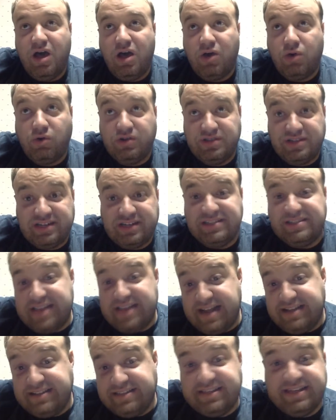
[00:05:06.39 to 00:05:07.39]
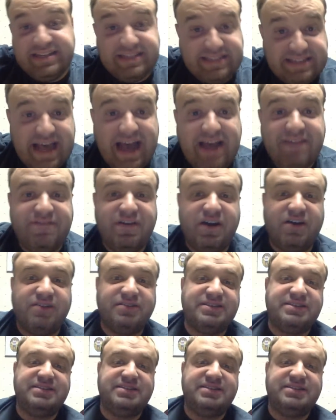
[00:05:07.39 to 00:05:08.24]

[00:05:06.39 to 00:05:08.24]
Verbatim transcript: Of course, the Costanzas and the Seinfelds